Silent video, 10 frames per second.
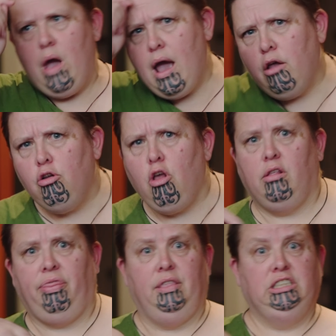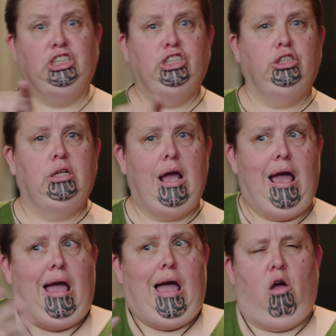However you celebrate
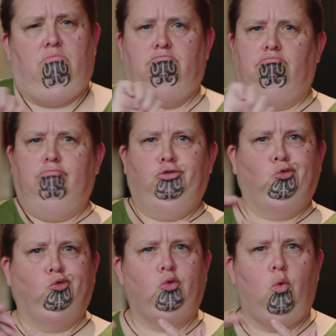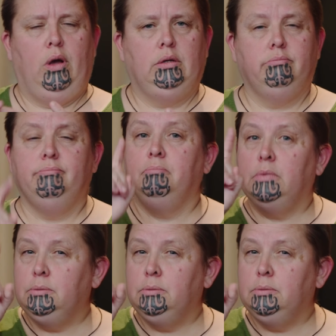or acknowledge this time of year,